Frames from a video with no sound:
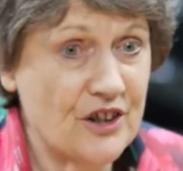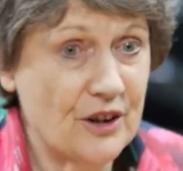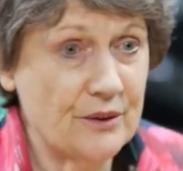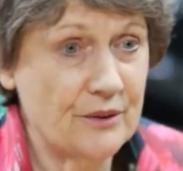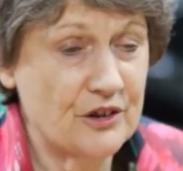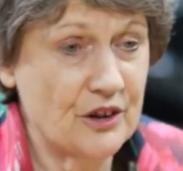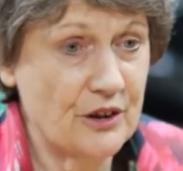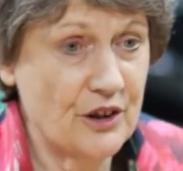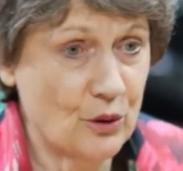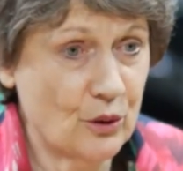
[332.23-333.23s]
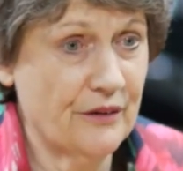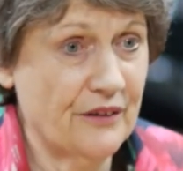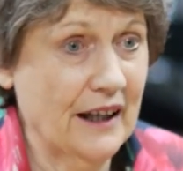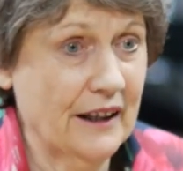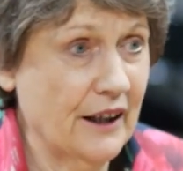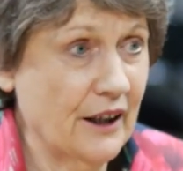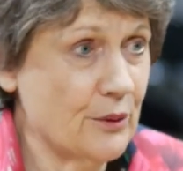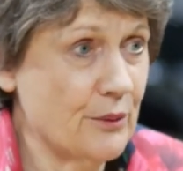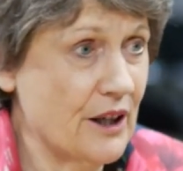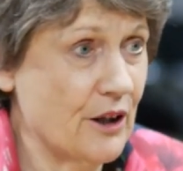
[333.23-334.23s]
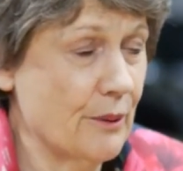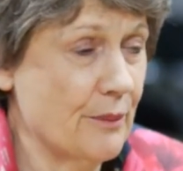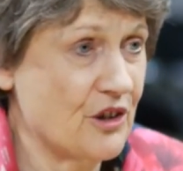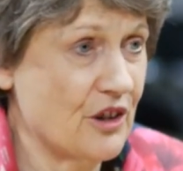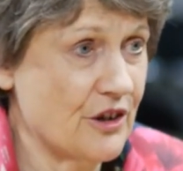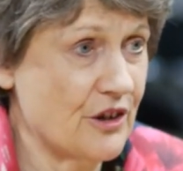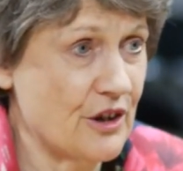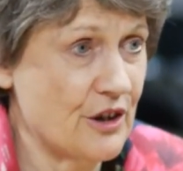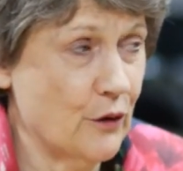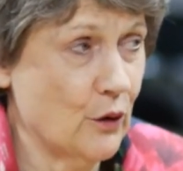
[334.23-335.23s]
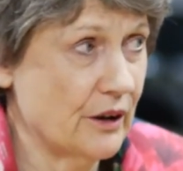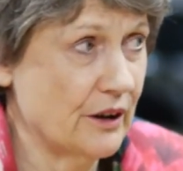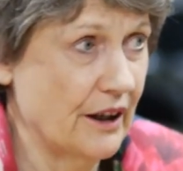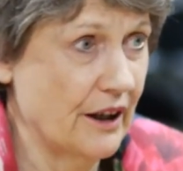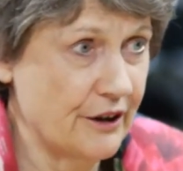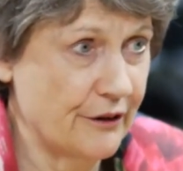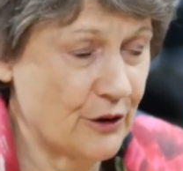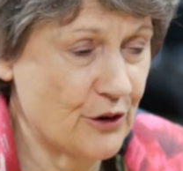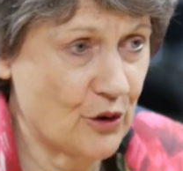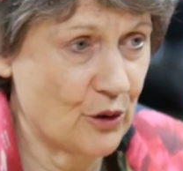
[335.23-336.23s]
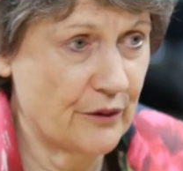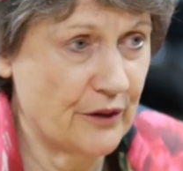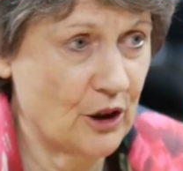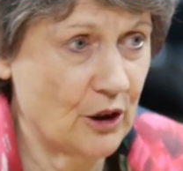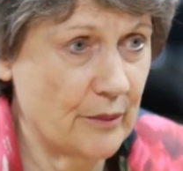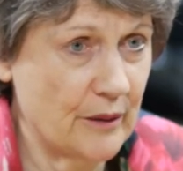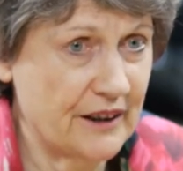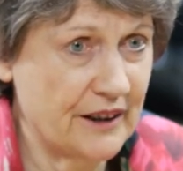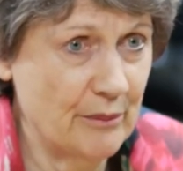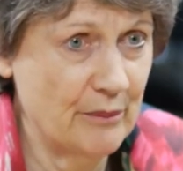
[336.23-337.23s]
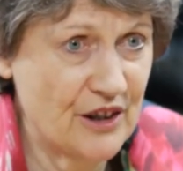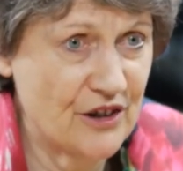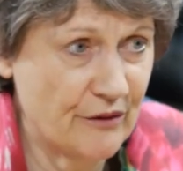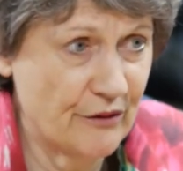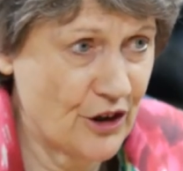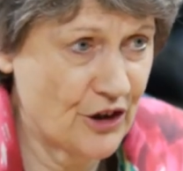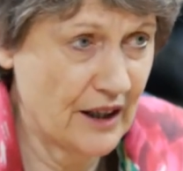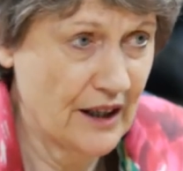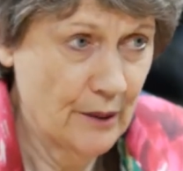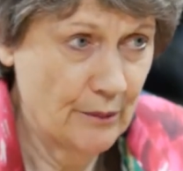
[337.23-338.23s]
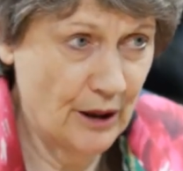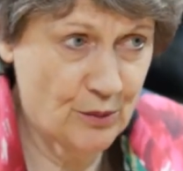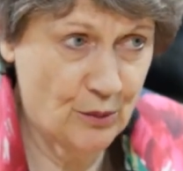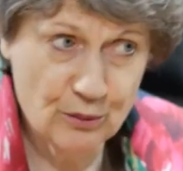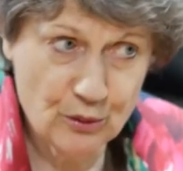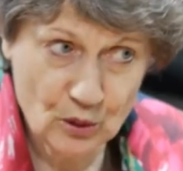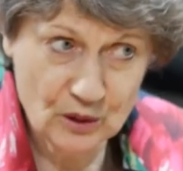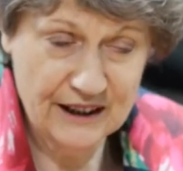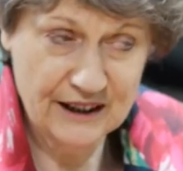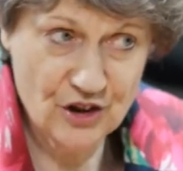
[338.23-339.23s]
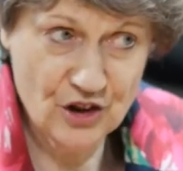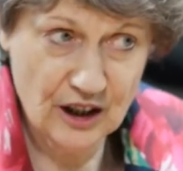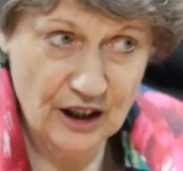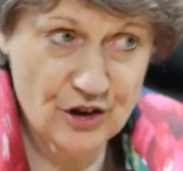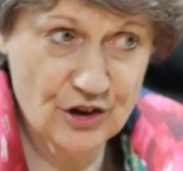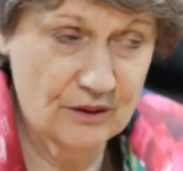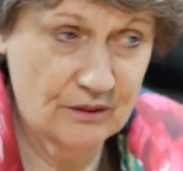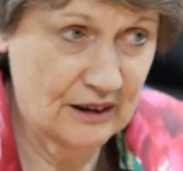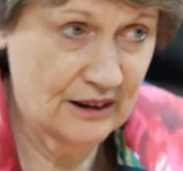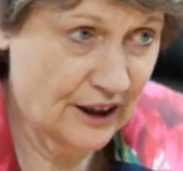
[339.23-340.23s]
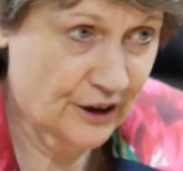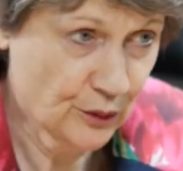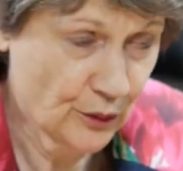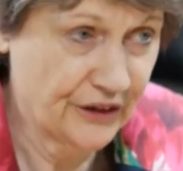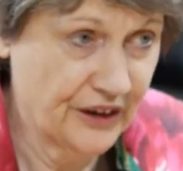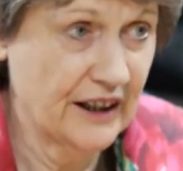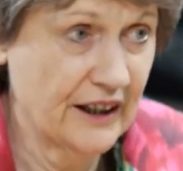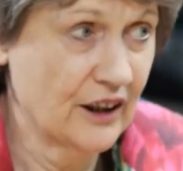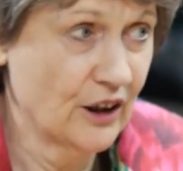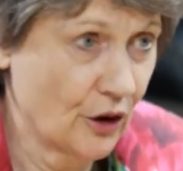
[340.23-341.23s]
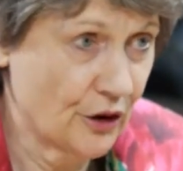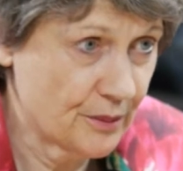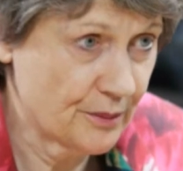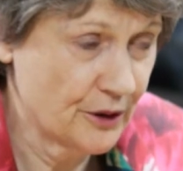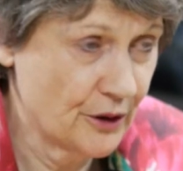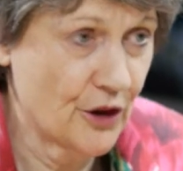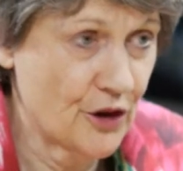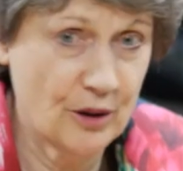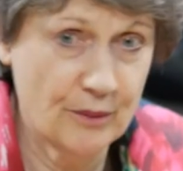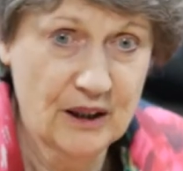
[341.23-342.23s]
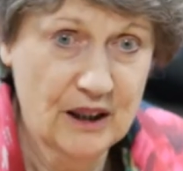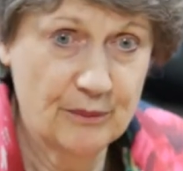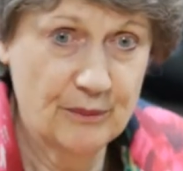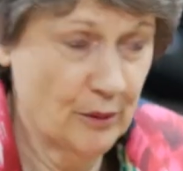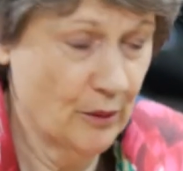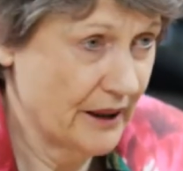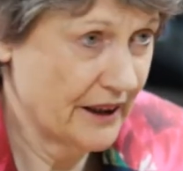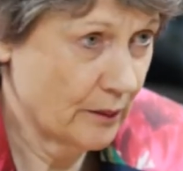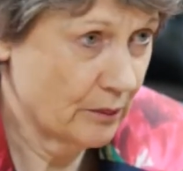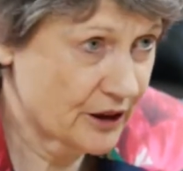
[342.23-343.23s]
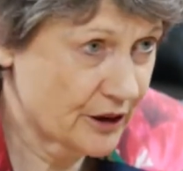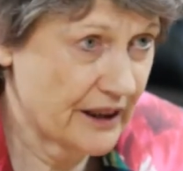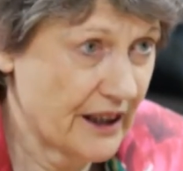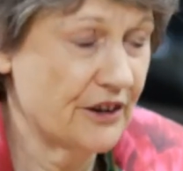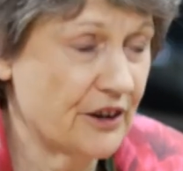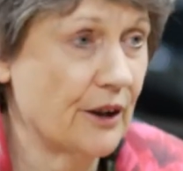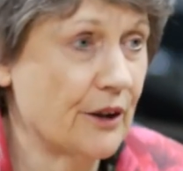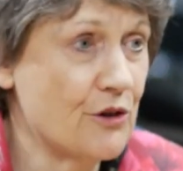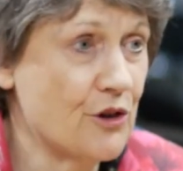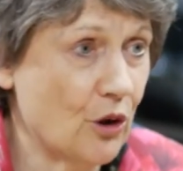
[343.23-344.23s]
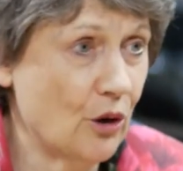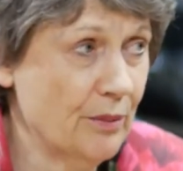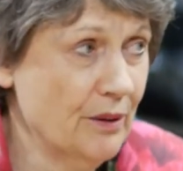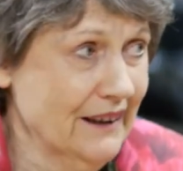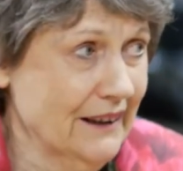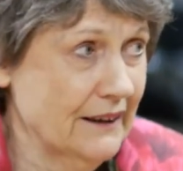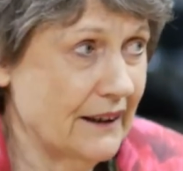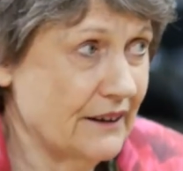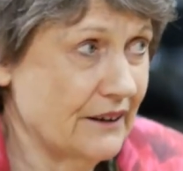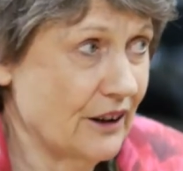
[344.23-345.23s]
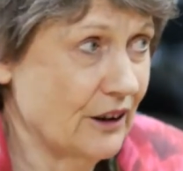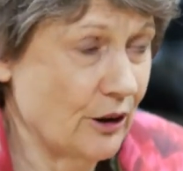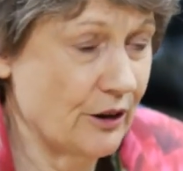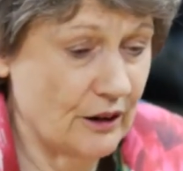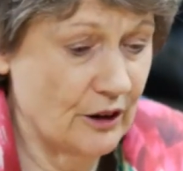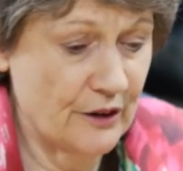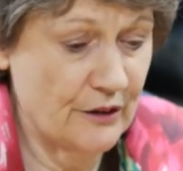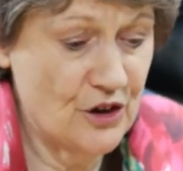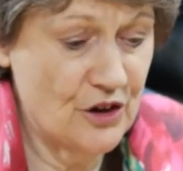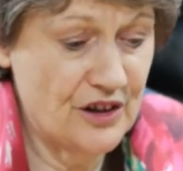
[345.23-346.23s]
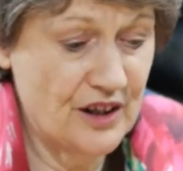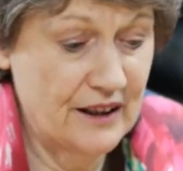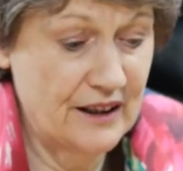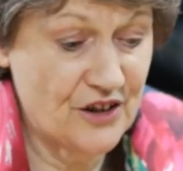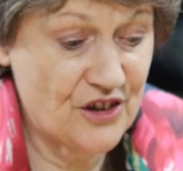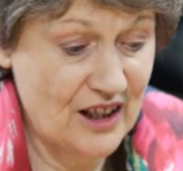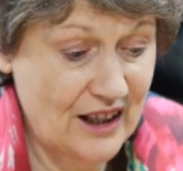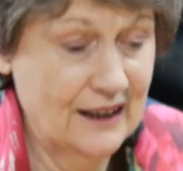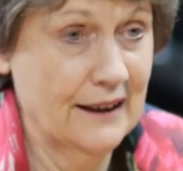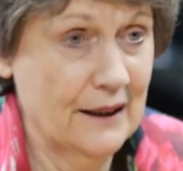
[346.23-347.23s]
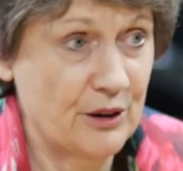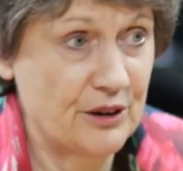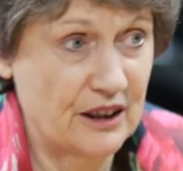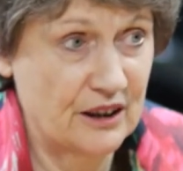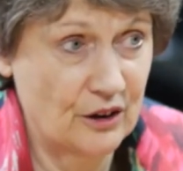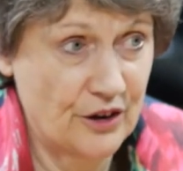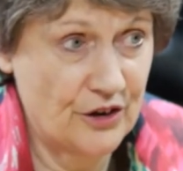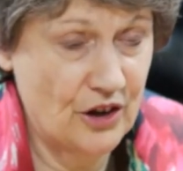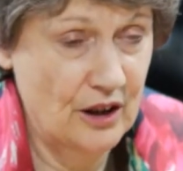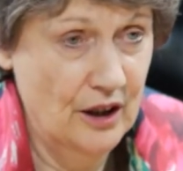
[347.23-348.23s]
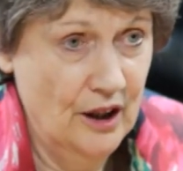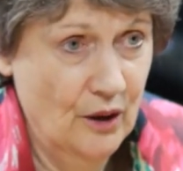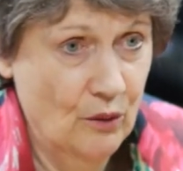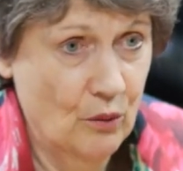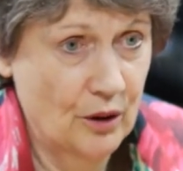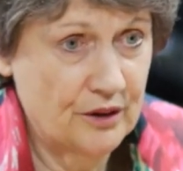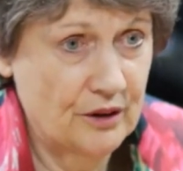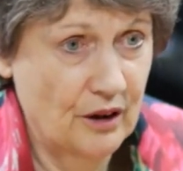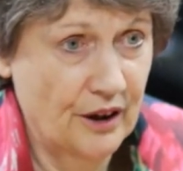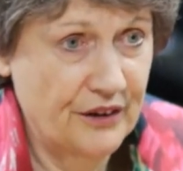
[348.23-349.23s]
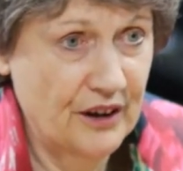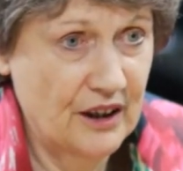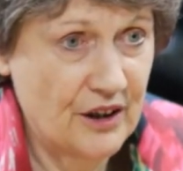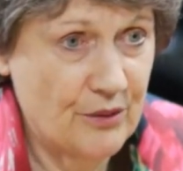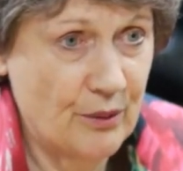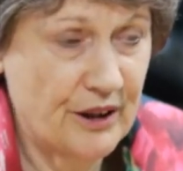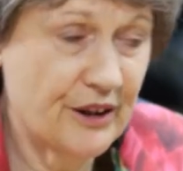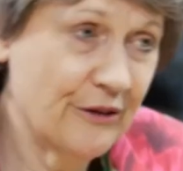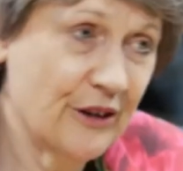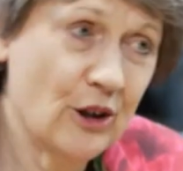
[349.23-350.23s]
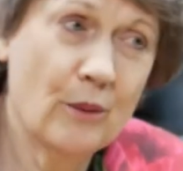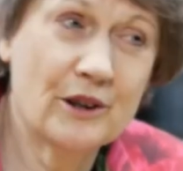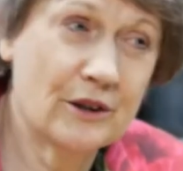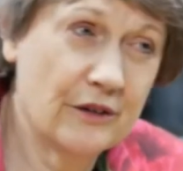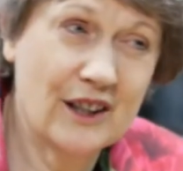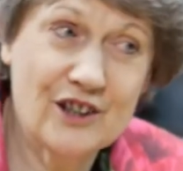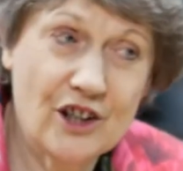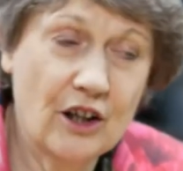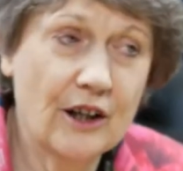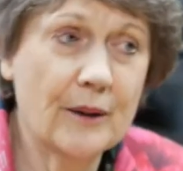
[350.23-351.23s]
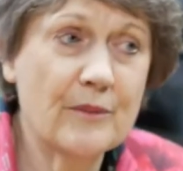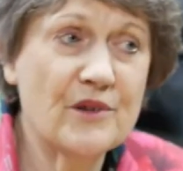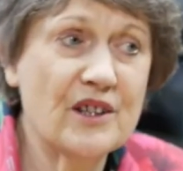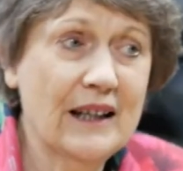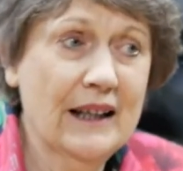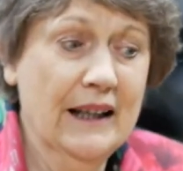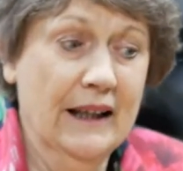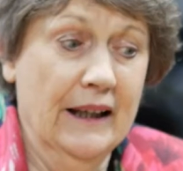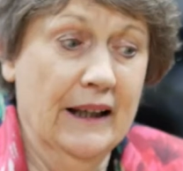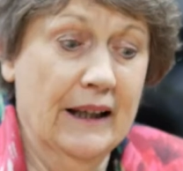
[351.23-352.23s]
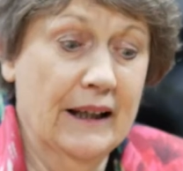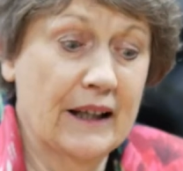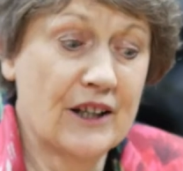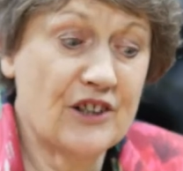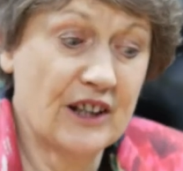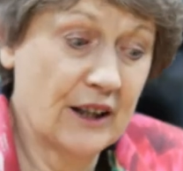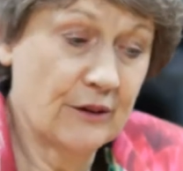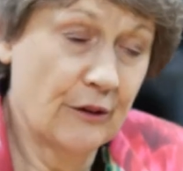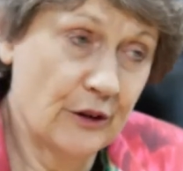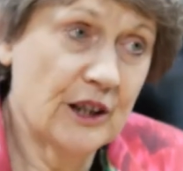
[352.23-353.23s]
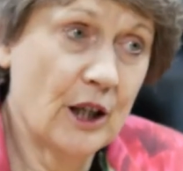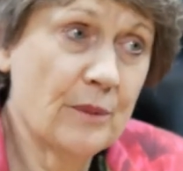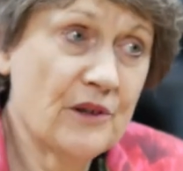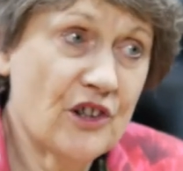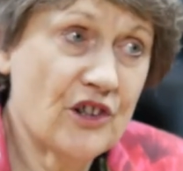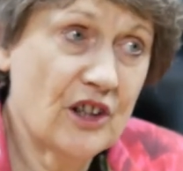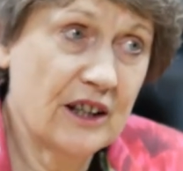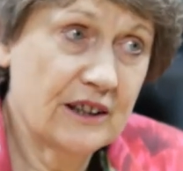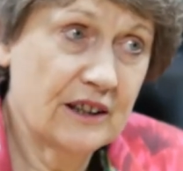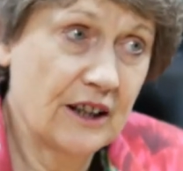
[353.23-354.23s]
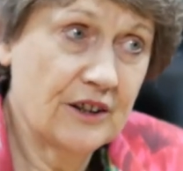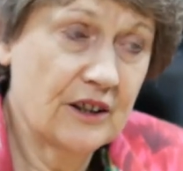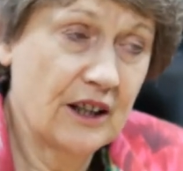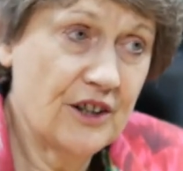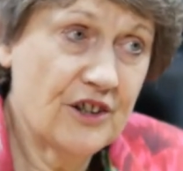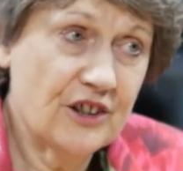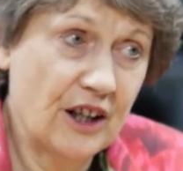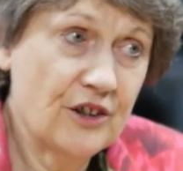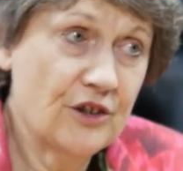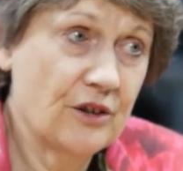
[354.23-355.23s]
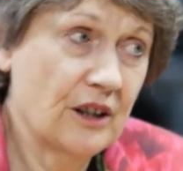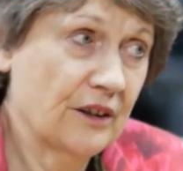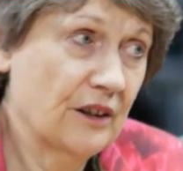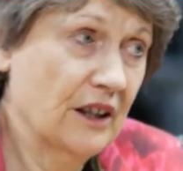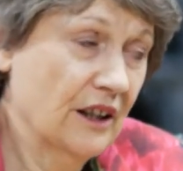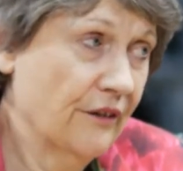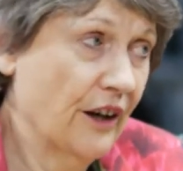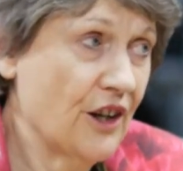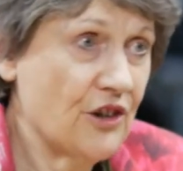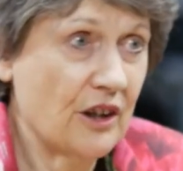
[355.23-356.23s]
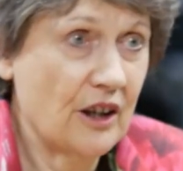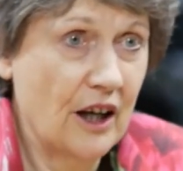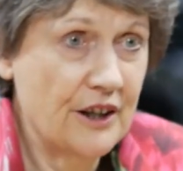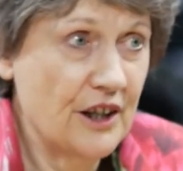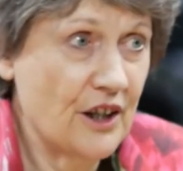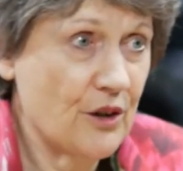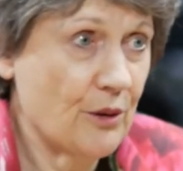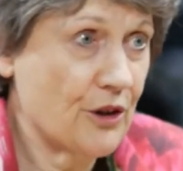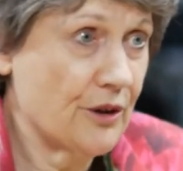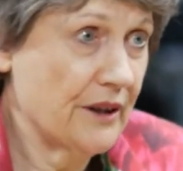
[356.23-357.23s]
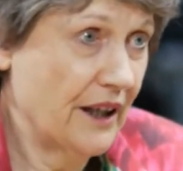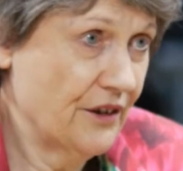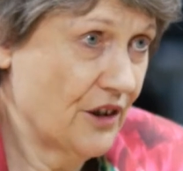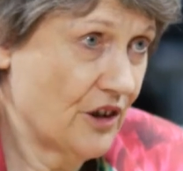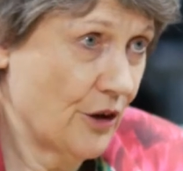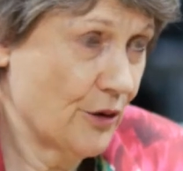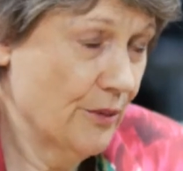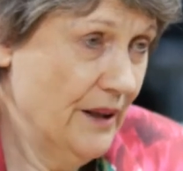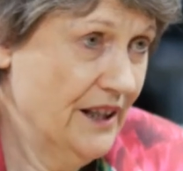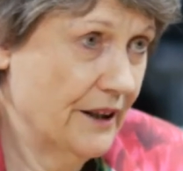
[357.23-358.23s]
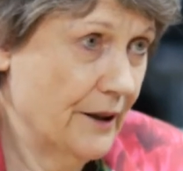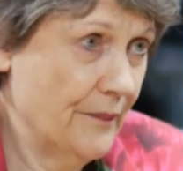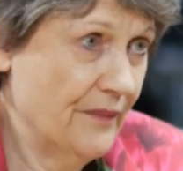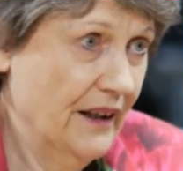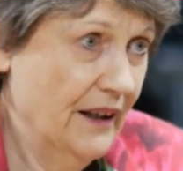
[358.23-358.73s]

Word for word: So, so there's all of that. How do we equip citizens for a, a, different sort of economy? And that means investing much more broadly in education, lateral thinking, entrepreneurship, people being able to create their own job, uh, a lot of, lot of issues there. Now, secondly, with technology, what I think is one of the phenomena of our times is that out of a very open society like the United States, you get the innovation and ideas which create the social media.